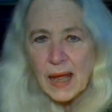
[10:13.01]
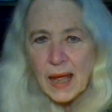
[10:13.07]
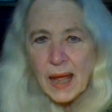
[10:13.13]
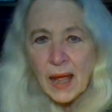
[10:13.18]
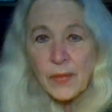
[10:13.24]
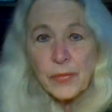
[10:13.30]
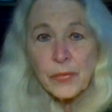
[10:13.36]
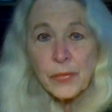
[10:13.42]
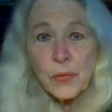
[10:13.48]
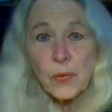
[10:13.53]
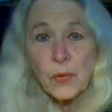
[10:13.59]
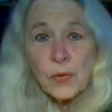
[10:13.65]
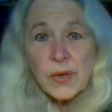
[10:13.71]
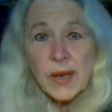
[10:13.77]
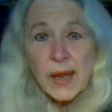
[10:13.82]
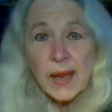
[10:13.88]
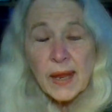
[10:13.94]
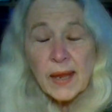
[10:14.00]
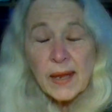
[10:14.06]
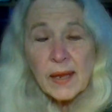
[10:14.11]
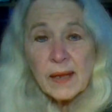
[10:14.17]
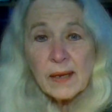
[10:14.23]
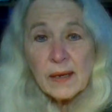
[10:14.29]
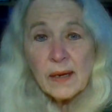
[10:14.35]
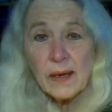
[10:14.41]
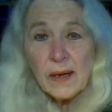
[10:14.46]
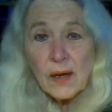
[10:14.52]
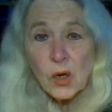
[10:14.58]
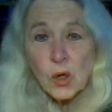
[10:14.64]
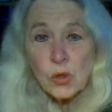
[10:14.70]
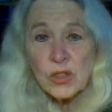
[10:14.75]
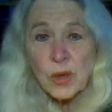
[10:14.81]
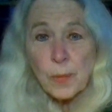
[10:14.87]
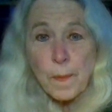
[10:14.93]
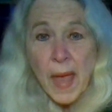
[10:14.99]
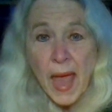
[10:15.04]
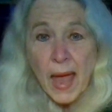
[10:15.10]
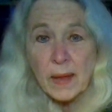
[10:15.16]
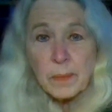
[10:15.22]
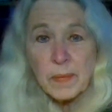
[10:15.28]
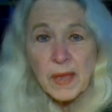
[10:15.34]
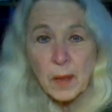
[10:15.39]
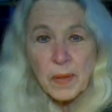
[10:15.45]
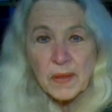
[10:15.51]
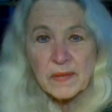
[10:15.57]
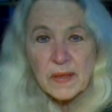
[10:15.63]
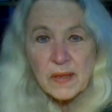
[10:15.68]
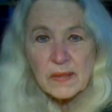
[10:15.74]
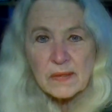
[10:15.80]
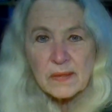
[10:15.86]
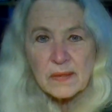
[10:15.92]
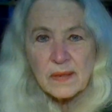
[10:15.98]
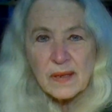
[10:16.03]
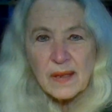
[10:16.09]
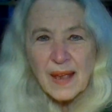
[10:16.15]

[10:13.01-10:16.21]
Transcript: a third king to back me up on this.